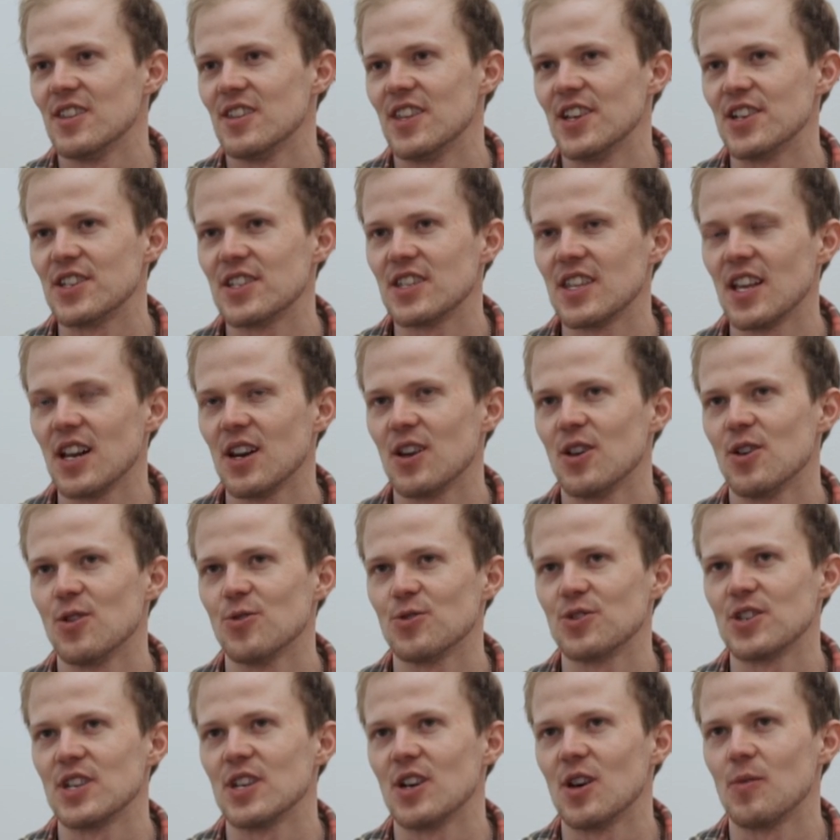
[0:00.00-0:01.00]
There's still
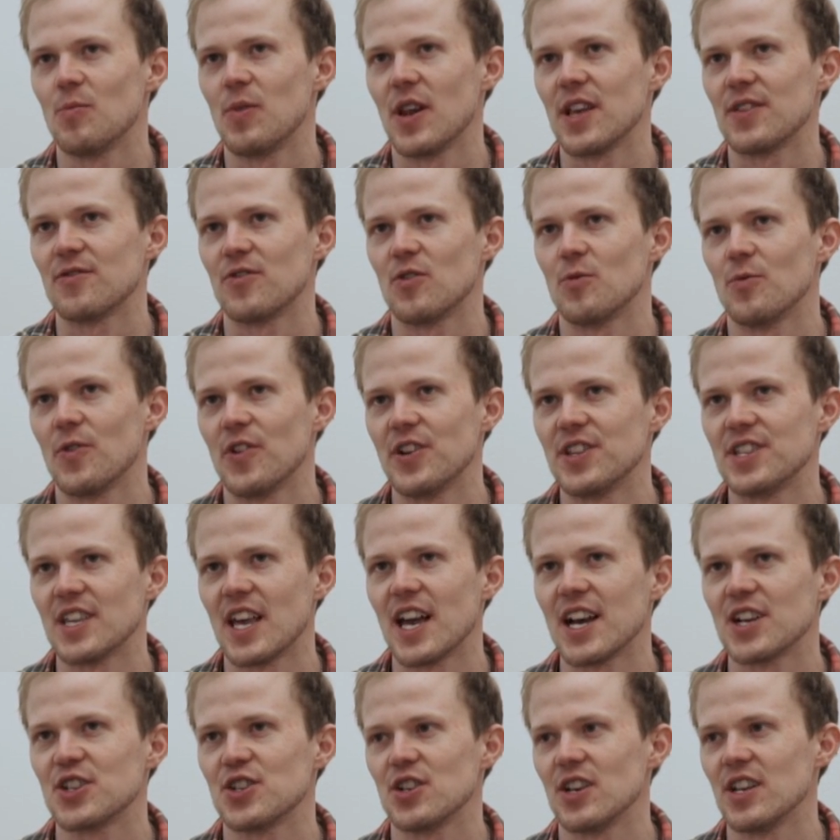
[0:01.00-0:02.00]
no single platform where it's
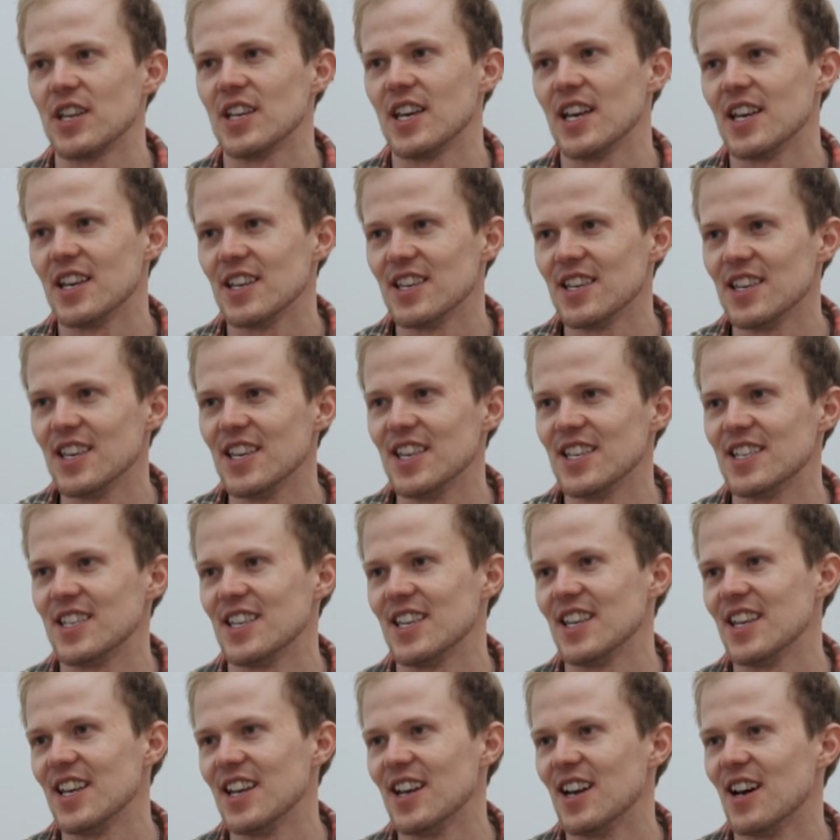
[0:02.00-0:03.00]
actually
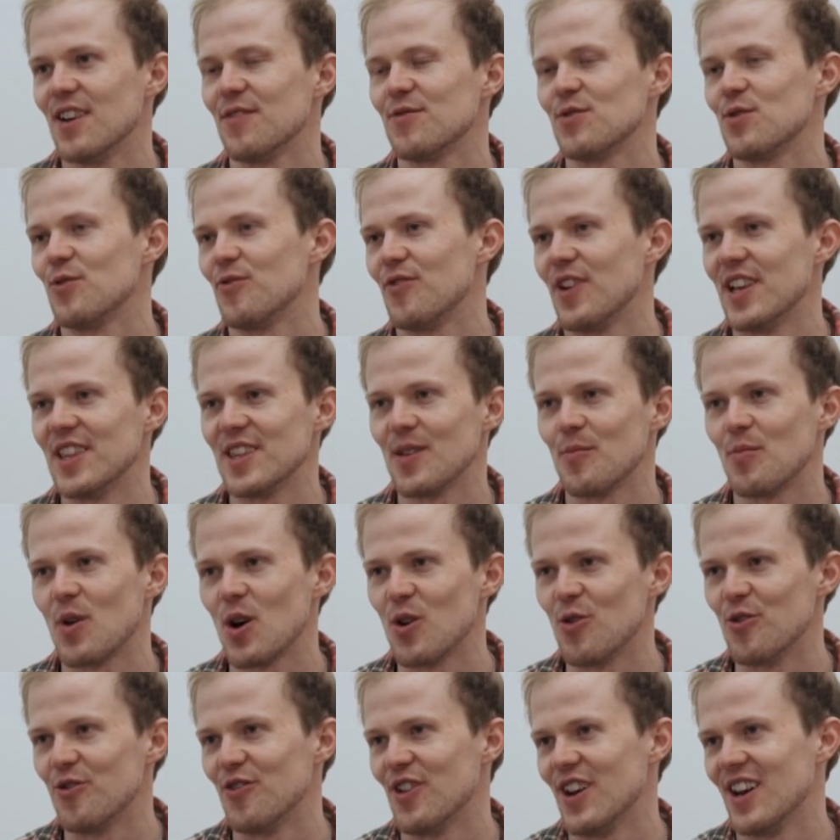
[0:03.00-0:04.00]
easy enough to rent a
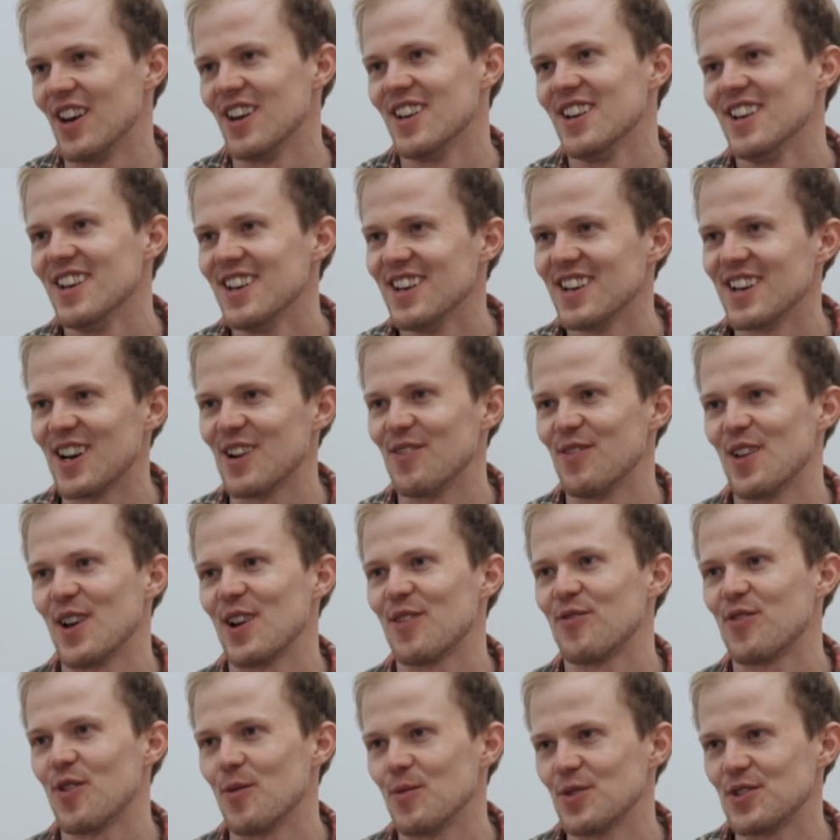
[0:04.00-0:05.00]
power drill, kind of
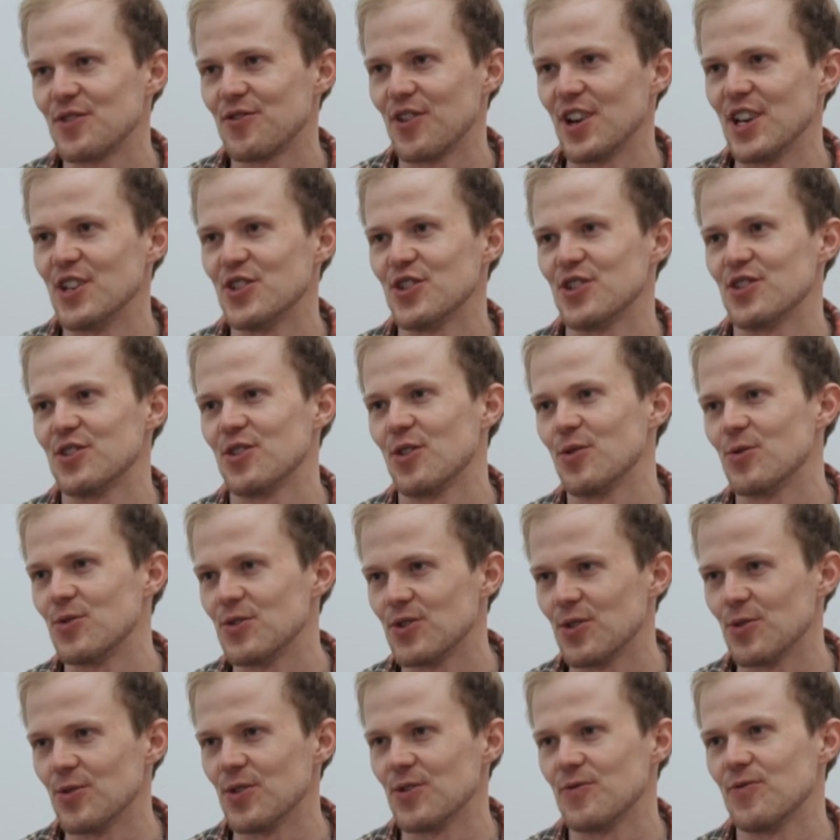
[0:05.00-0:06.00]
like a from stranger. Though,
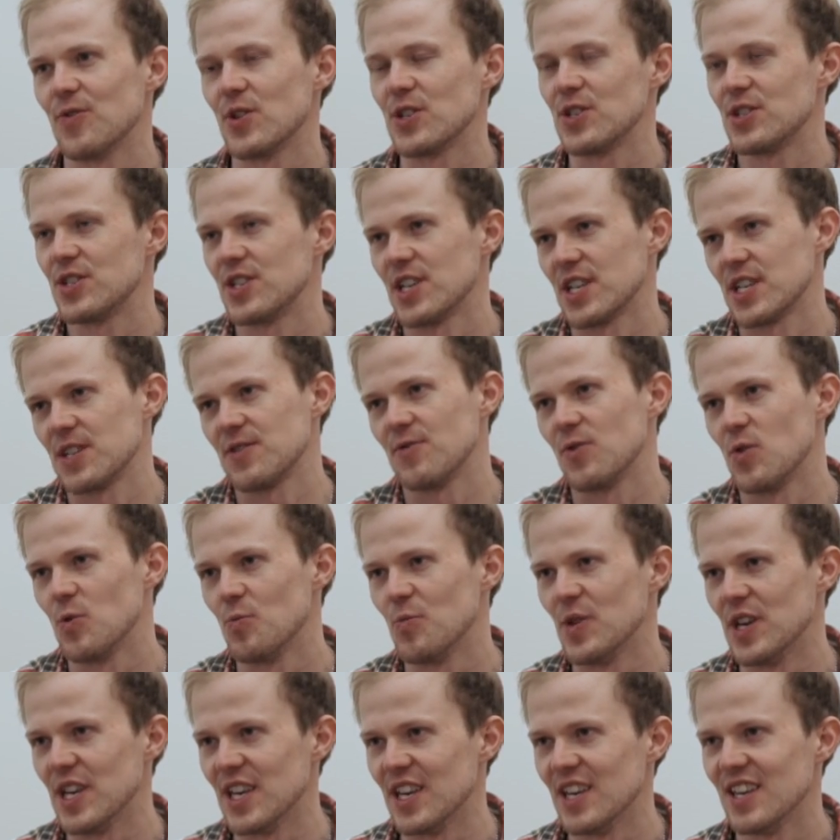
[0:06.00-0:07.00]
so it, what just
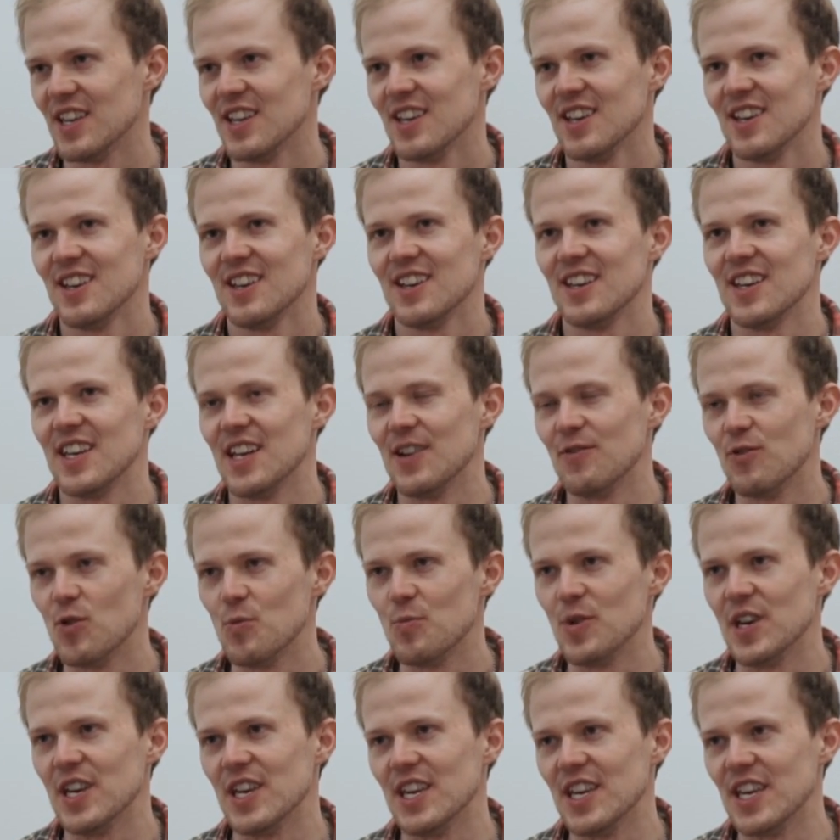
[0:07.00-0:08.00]
would be it
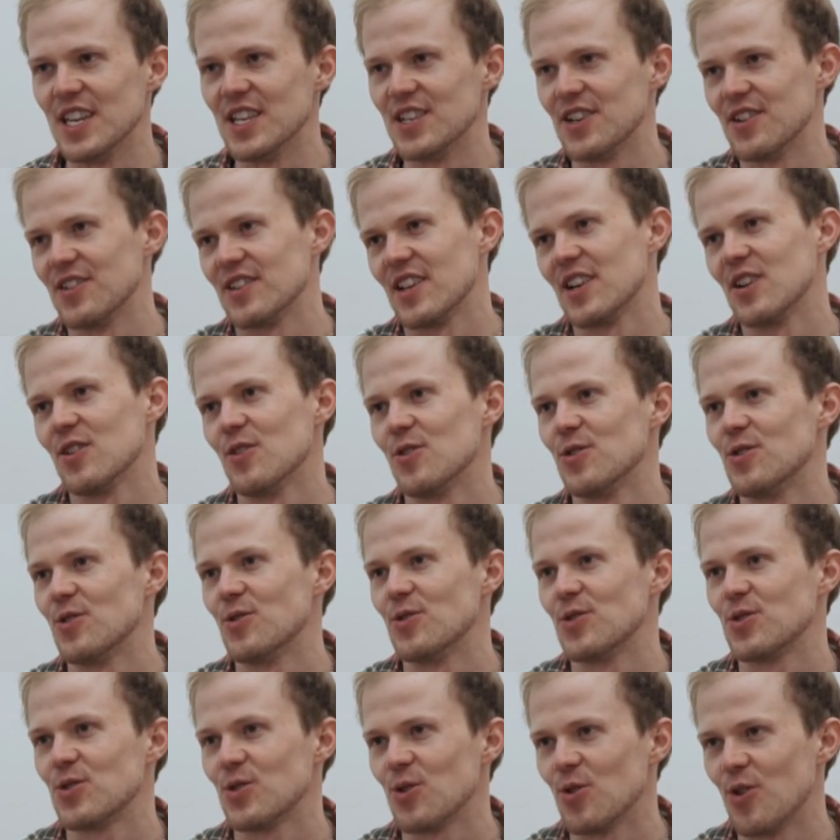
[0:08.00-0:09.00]
would be easier than going
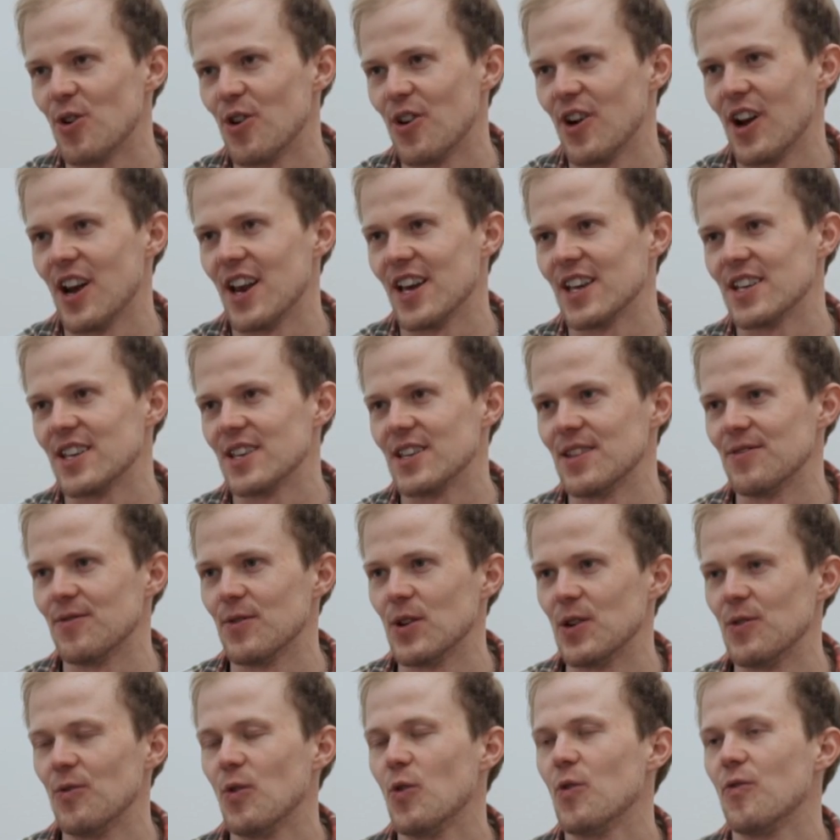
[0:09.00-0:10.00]
to the store. Like it,
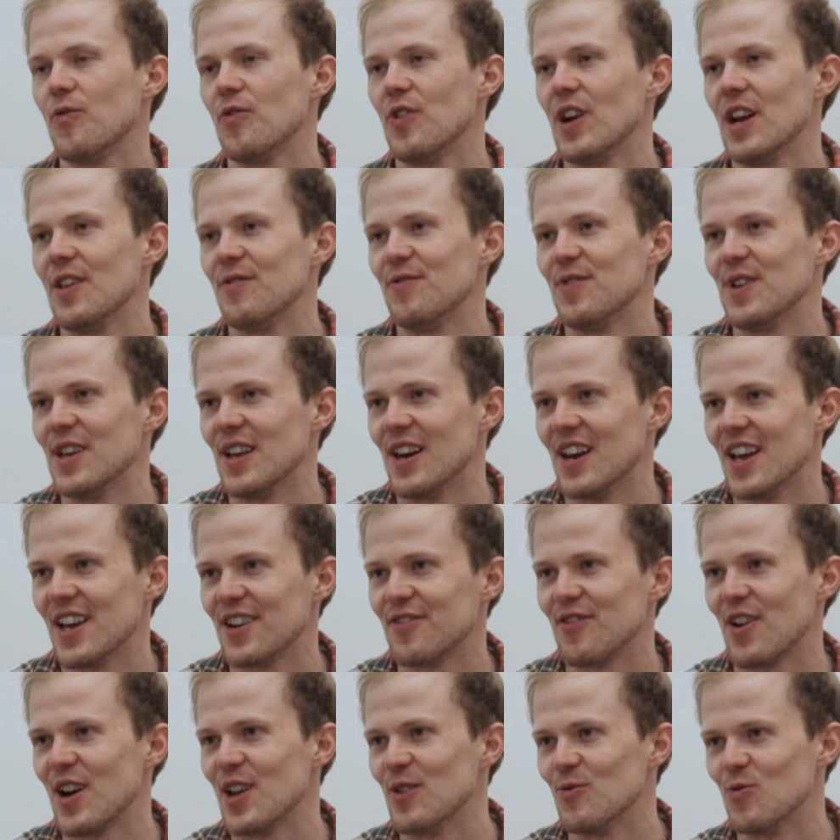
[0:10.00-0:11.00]
it would really feel
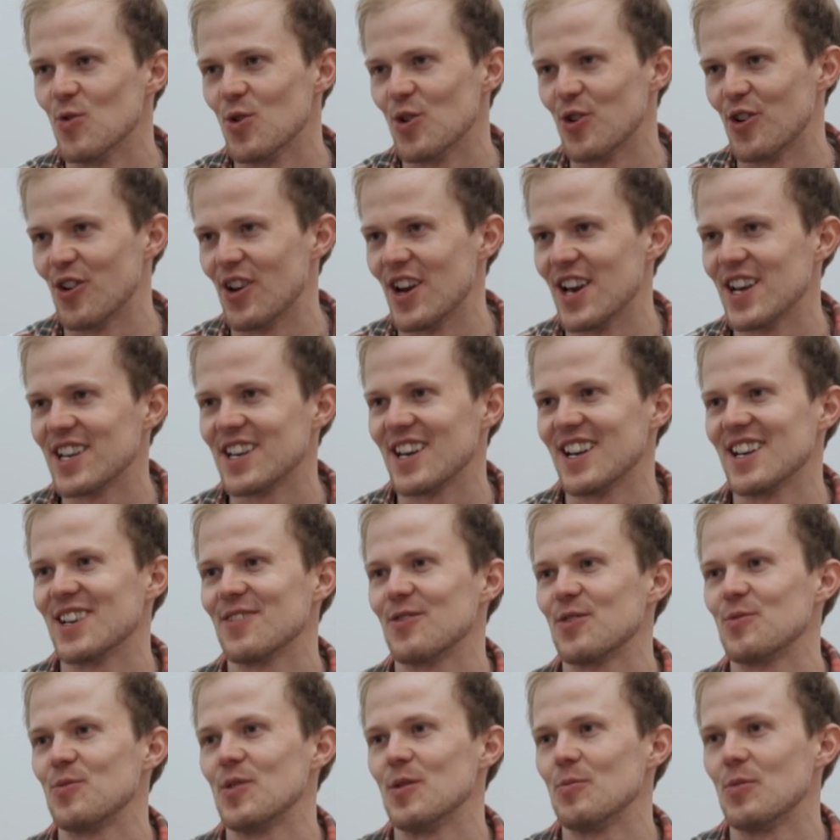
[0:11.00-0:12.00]
like running water, like
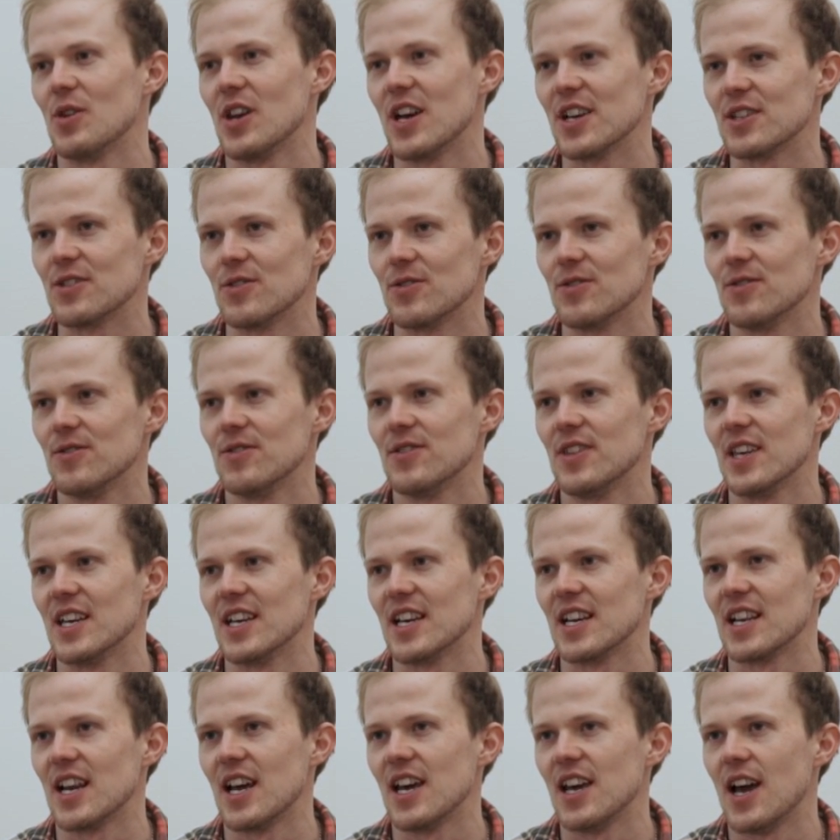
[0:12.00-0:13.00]
like yeah. people like to
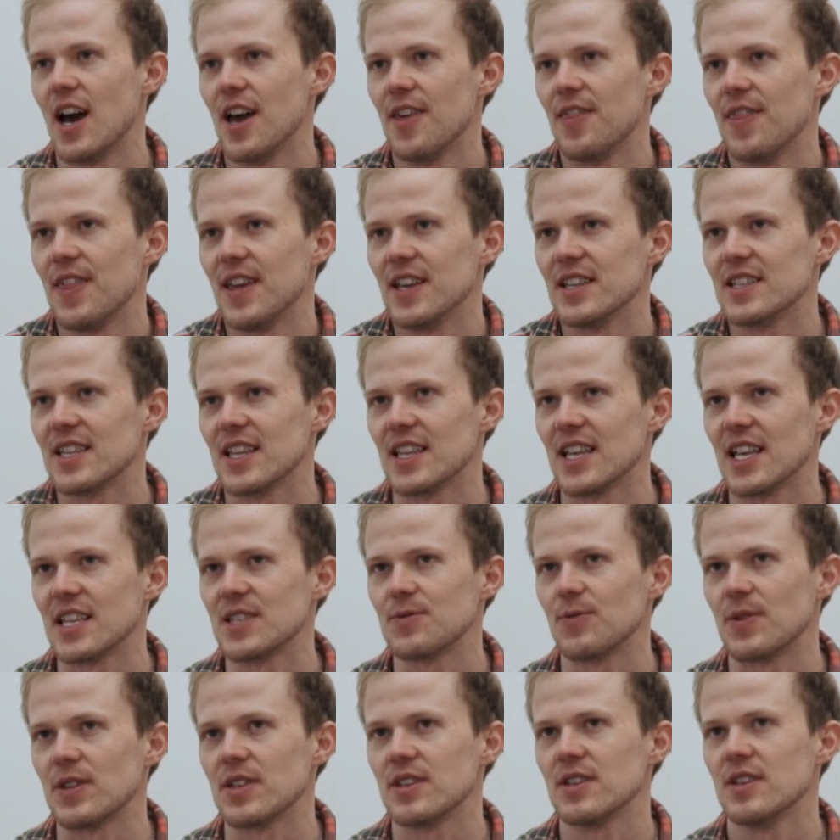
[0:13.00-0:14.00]
think. And I, I think that
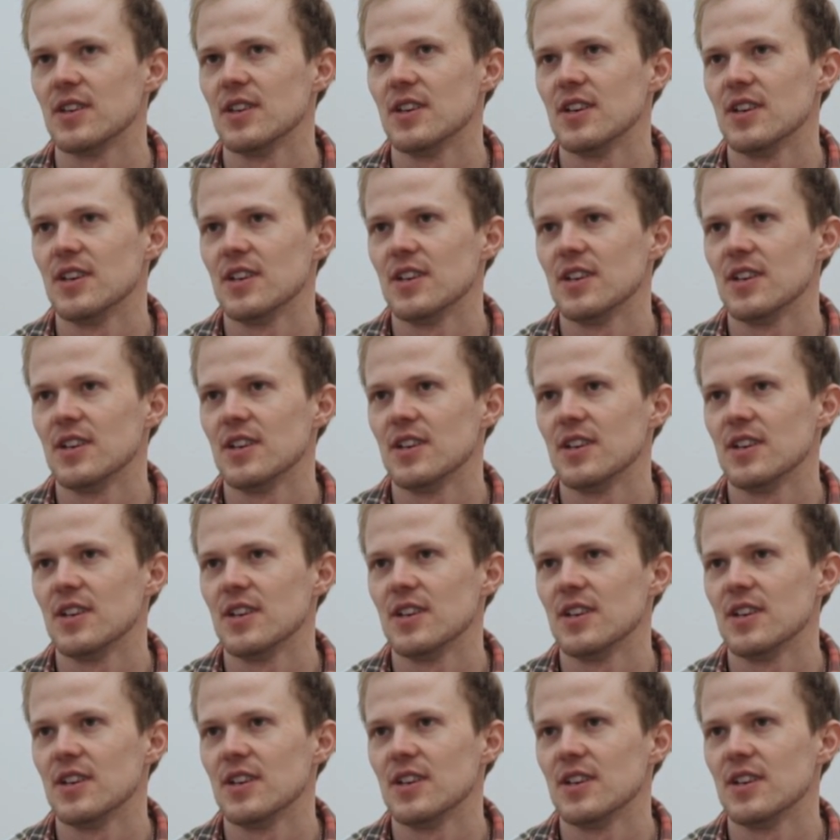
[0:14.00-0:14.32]
that's what